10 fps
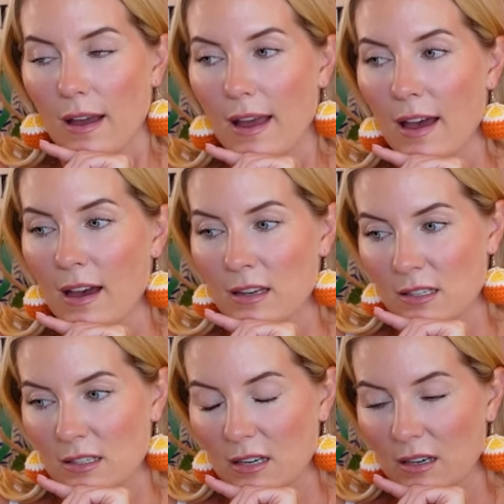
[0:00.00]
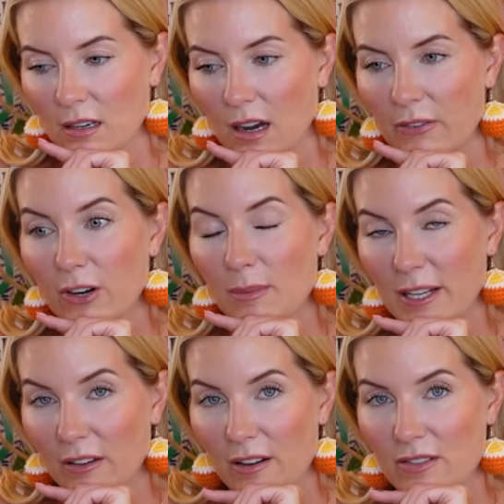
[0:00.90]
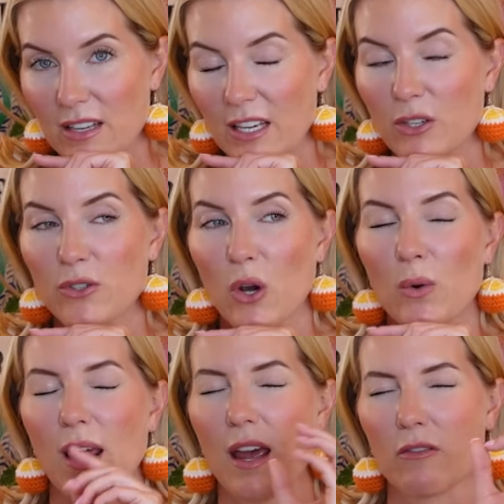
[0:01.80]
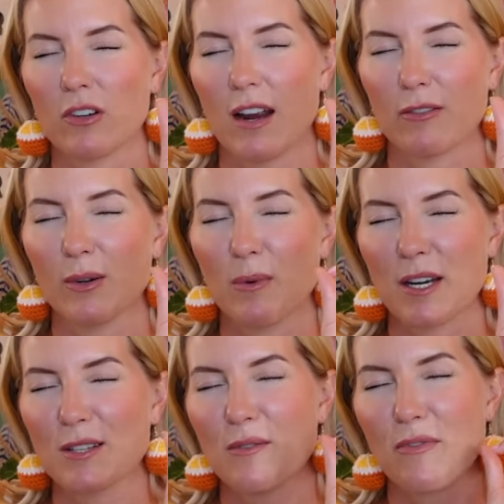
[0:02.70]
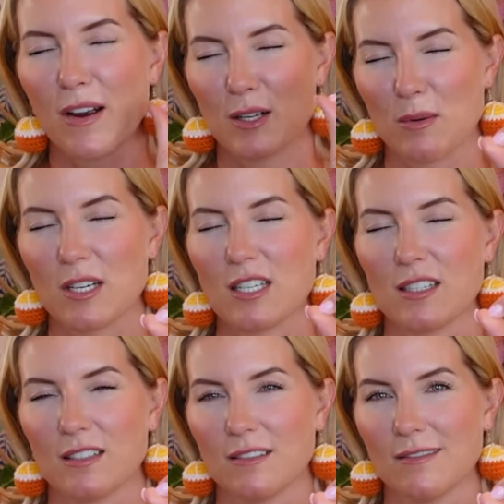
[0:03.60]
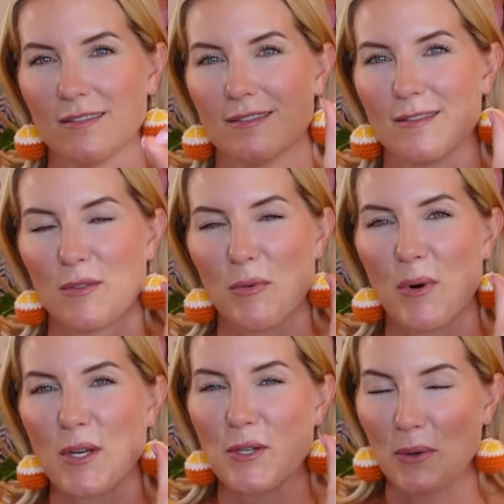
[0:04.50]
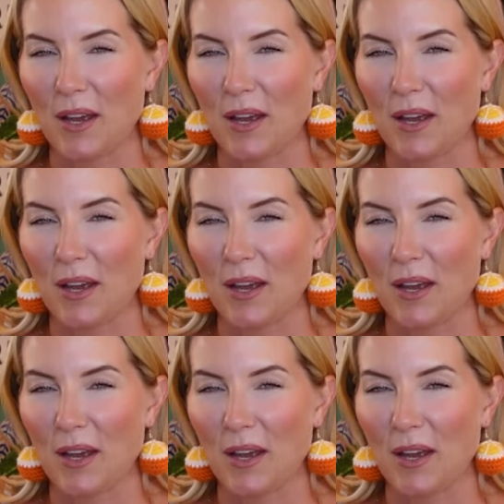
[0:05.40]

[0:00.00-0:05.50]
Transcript: And I forgot my gloves, and you don't ever, ever want to do firewood when you don't